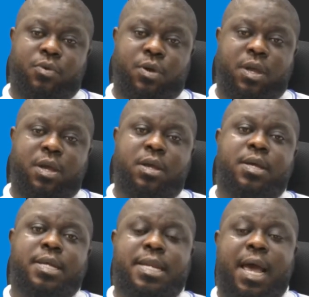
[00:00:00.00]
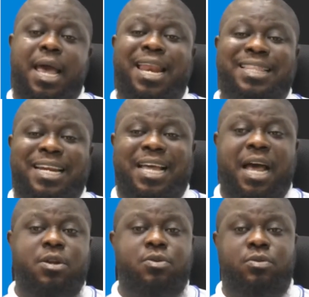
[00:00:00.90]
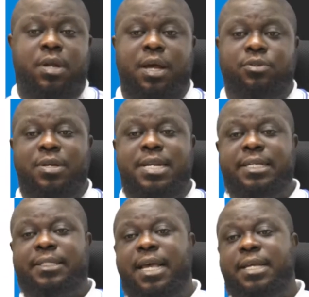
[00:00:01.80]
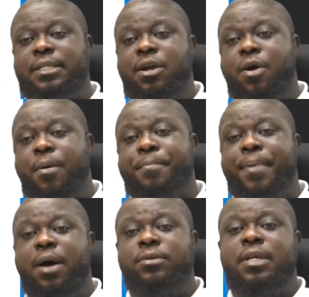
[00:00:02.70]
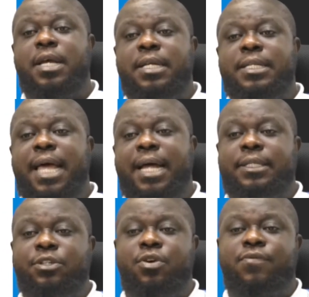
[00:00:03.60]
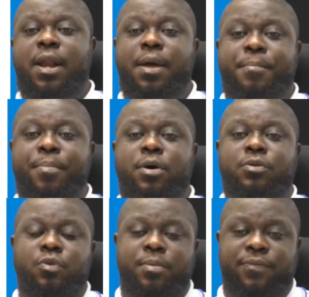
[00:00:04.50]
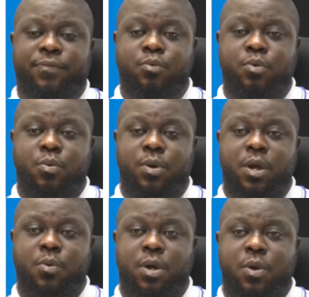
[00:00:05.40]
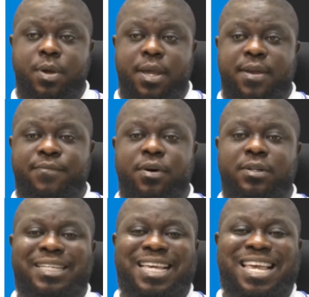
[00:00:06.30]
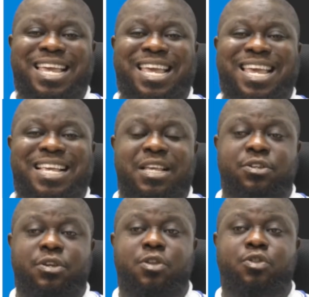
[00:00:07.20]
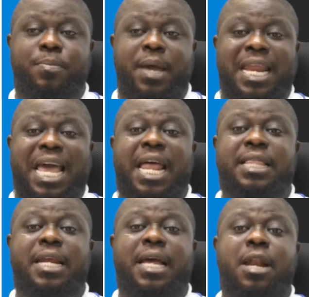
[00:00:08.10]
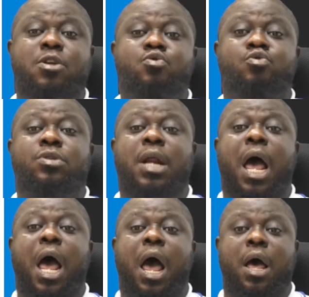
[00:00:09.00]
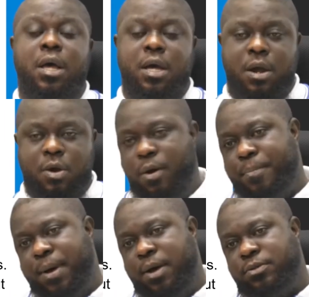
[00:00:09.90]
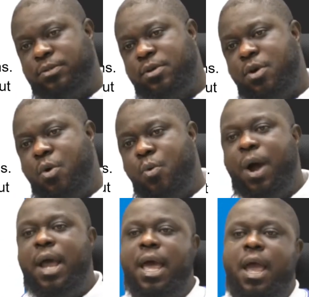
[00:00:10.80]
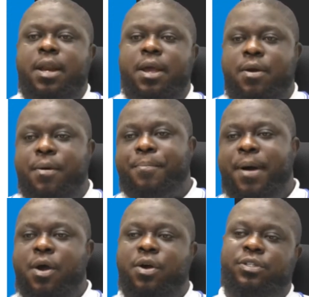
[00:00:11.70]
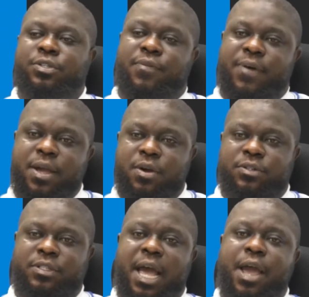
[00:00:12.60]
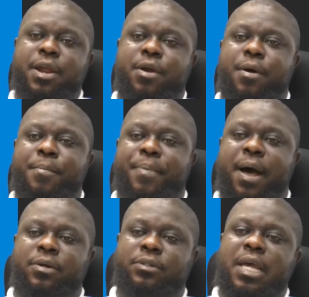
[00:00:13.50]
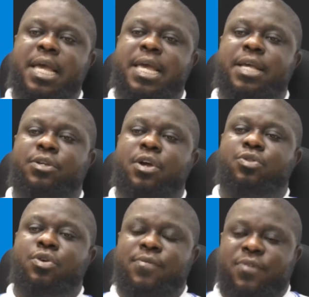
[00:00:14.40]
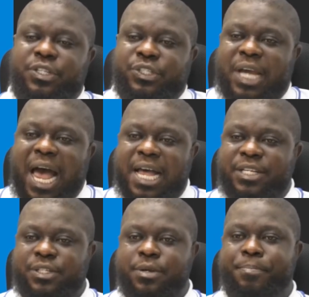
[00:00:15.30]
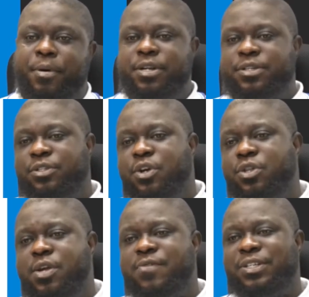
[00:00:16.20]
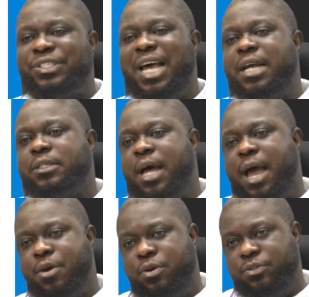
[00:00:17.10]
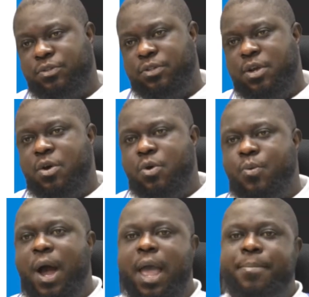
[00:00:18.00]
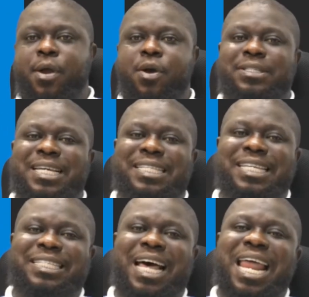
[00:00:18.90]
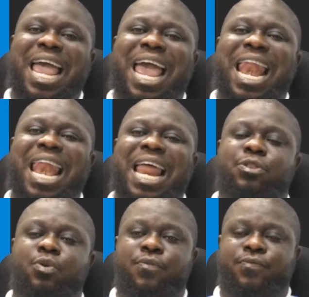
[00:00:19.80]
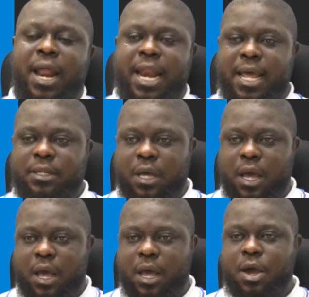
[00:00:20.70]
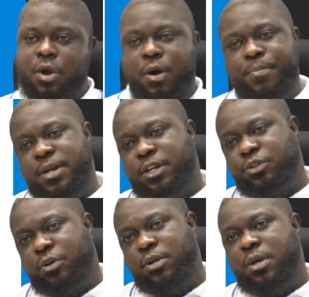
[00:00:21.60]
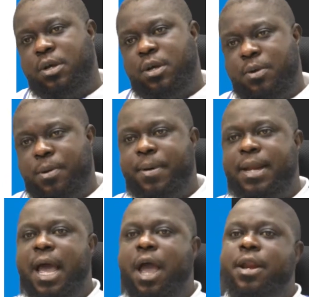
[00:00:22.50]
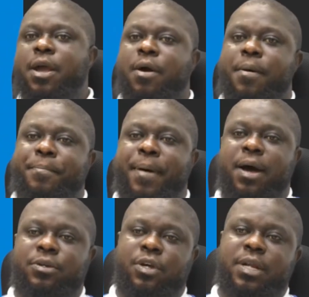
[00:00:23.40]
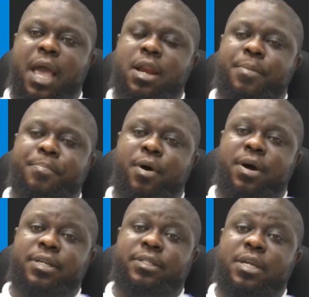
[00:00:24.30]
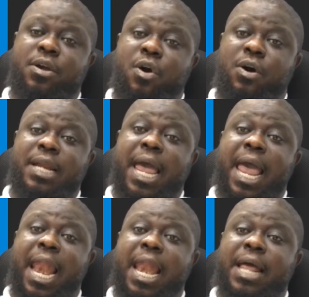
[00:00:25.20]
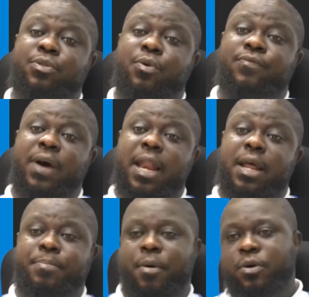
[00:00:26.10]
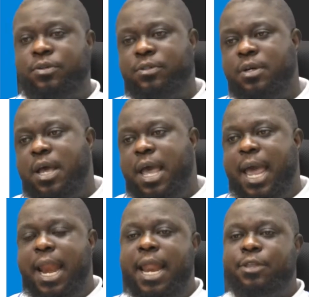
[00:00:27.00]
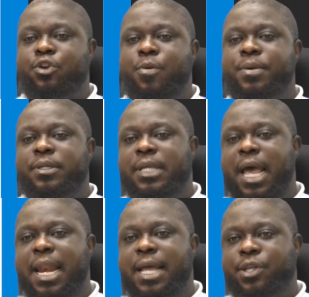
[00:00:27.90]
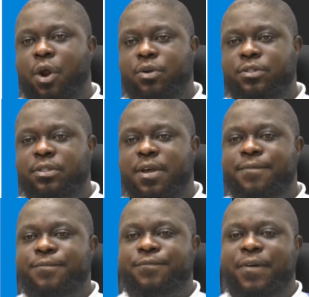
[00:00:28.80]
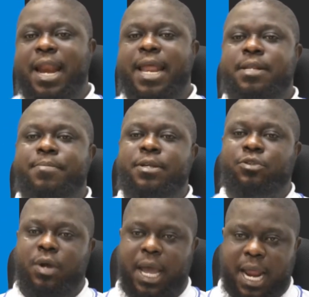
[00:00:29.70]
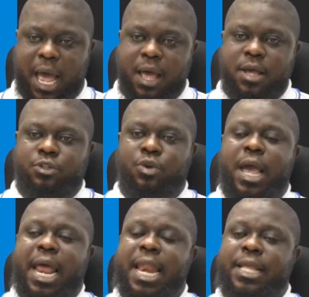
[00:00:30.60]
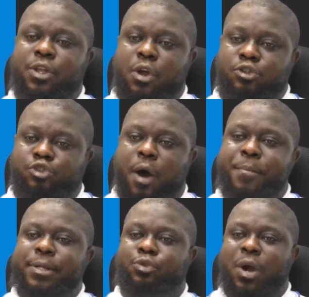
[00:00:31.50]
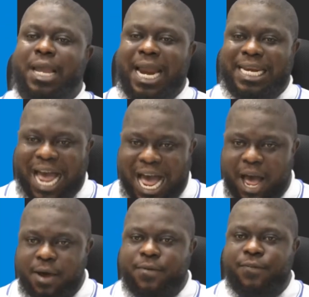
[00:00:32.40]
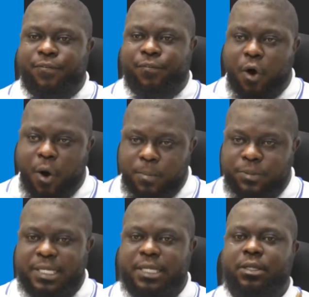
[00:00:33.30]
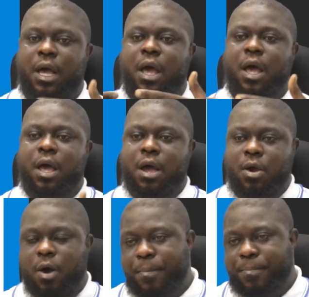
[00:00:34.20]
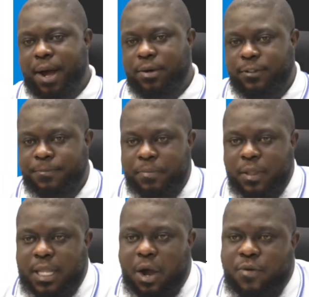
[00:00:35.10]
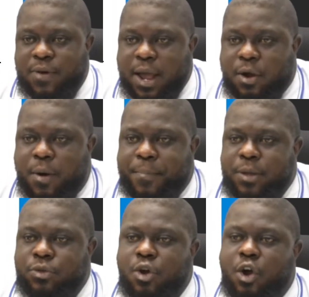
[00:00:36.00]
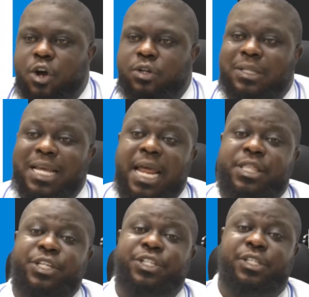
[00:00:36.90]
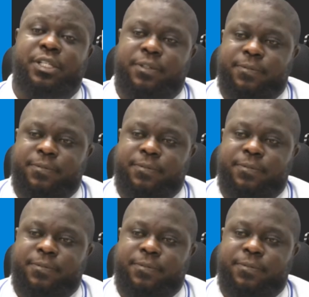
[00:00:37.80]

Okay, they are electrically neutral. So in essence, the compound that this covalent bond will, be, will, will, will give us is going to be an electrically neutral compound. While ionic compound consists of ions, the ionic compound is going to give us charged bodies. It's going to give us charged ions. Why? Because it is an electrovalent uh, combination. Remember, the ionic compounds or the ionic bond is still called electrovalent bond. Electro means electrons, valent means together. So electrons coming together forms this uh, compound. Now covalent compounds do not conduct electricity,